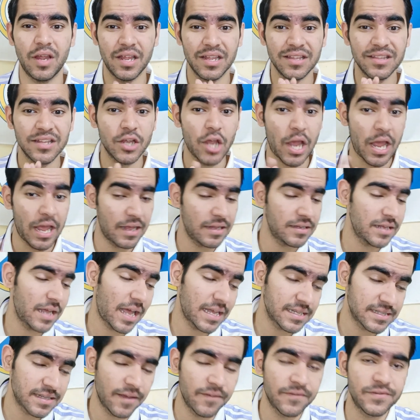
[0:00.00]
and
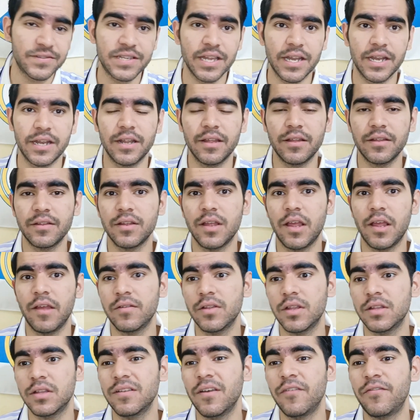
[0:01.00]
as I've said,
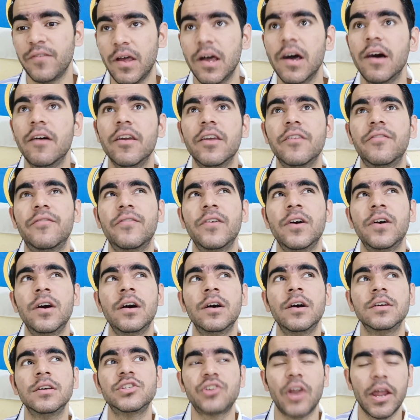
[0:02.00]
if
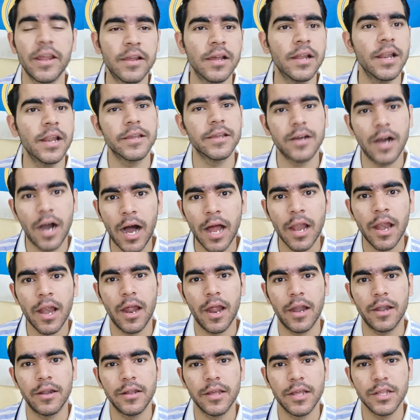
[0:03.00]
a striker like
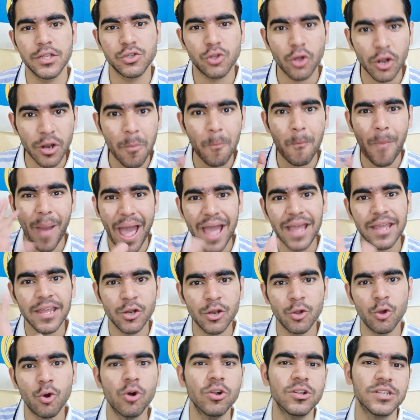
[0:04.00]
Haaland is going to bang
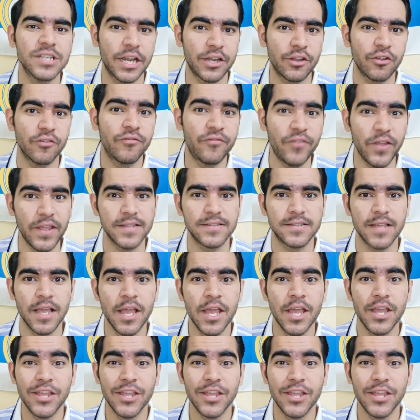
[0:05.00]
in goals at your face,